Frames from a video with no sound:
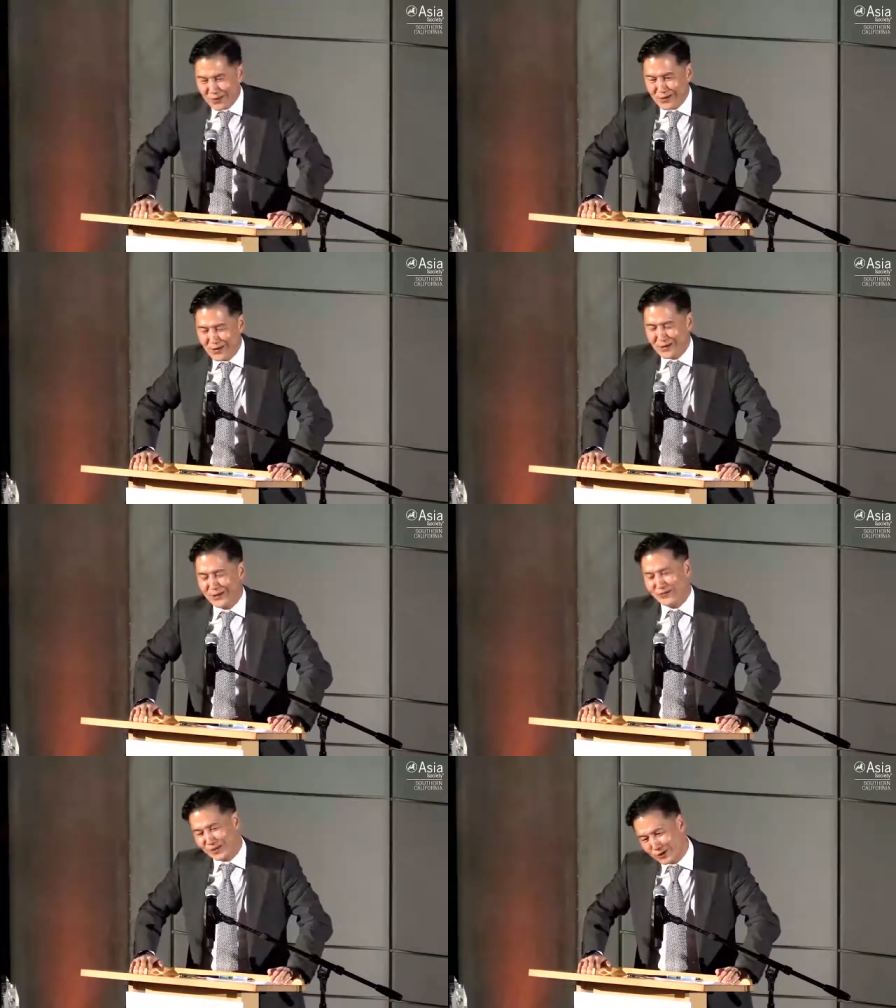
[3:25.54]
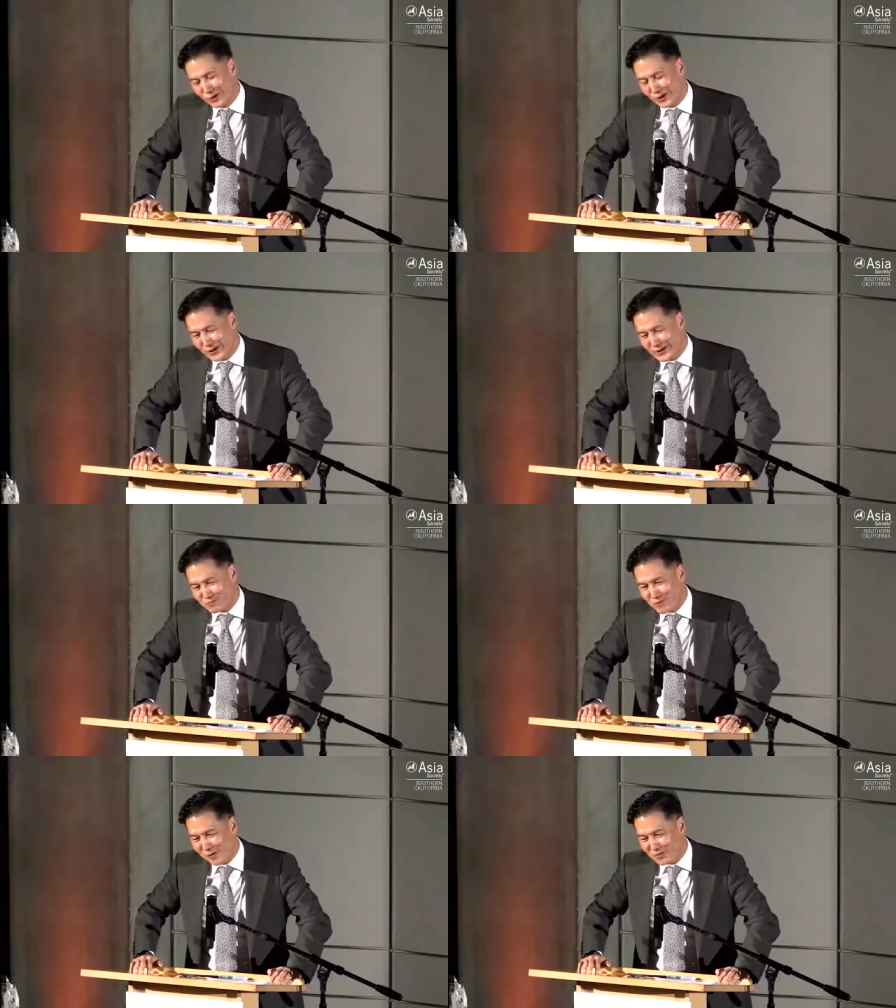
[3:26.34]
And I said,
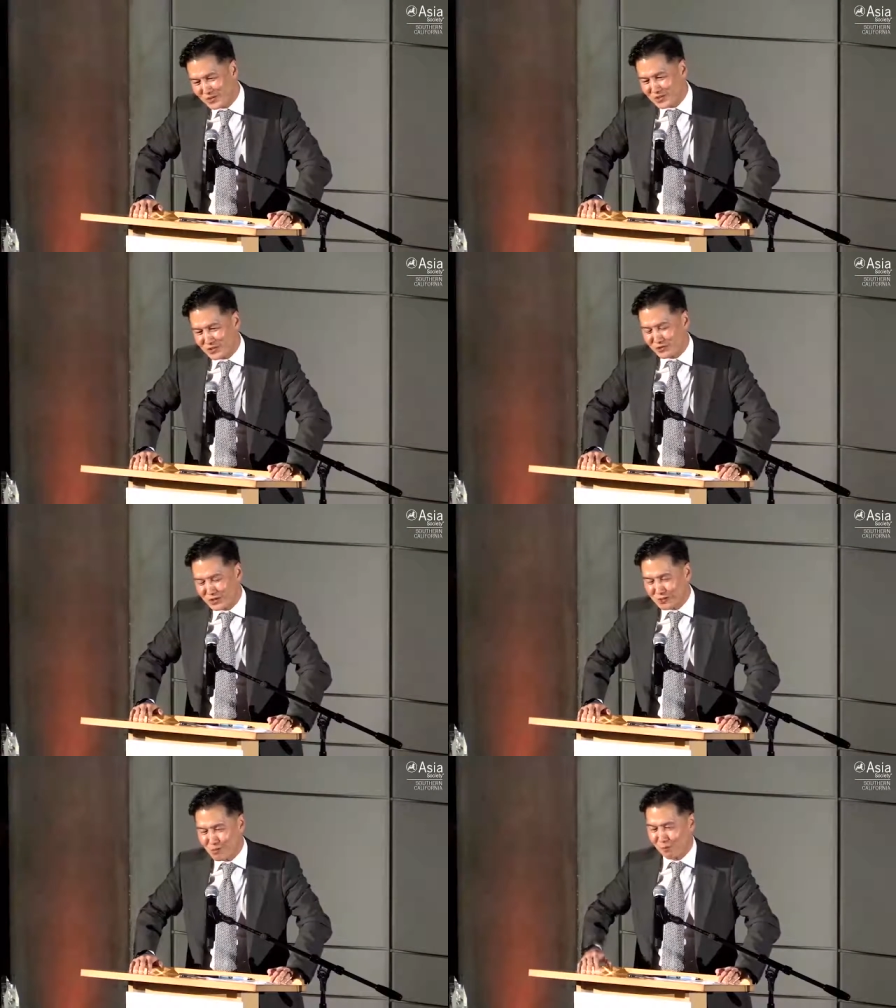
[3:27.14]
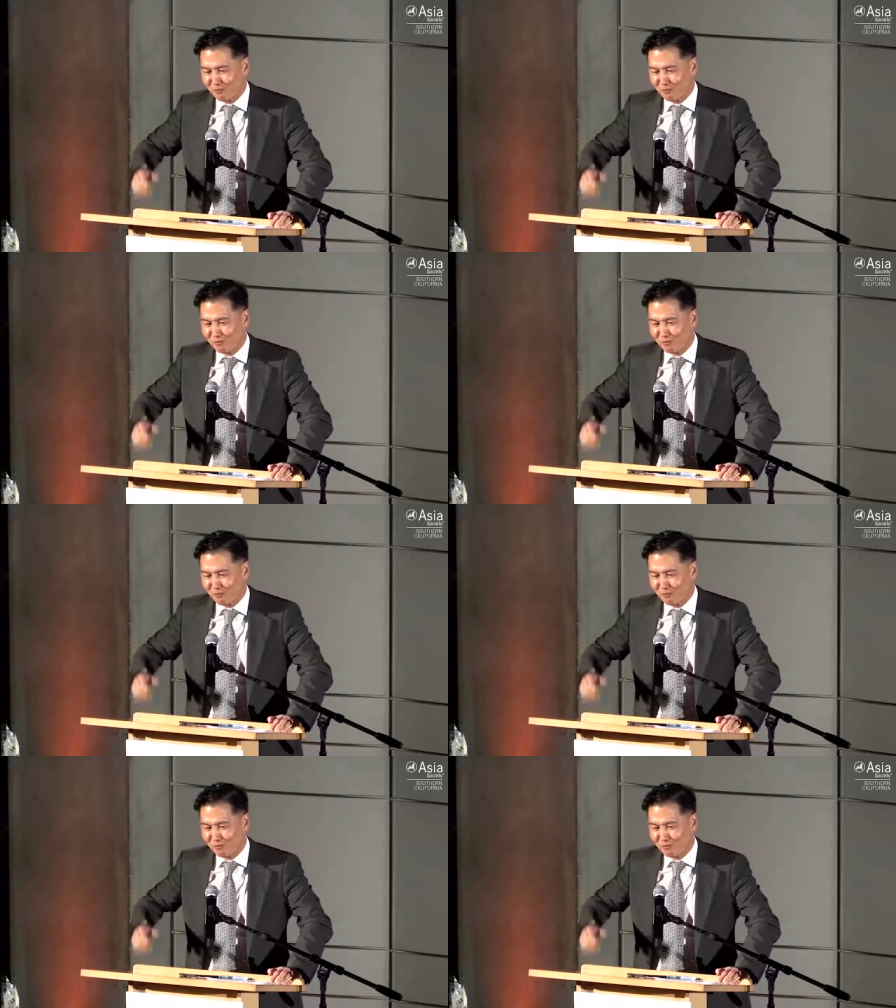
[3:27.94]
okay, it's interesting.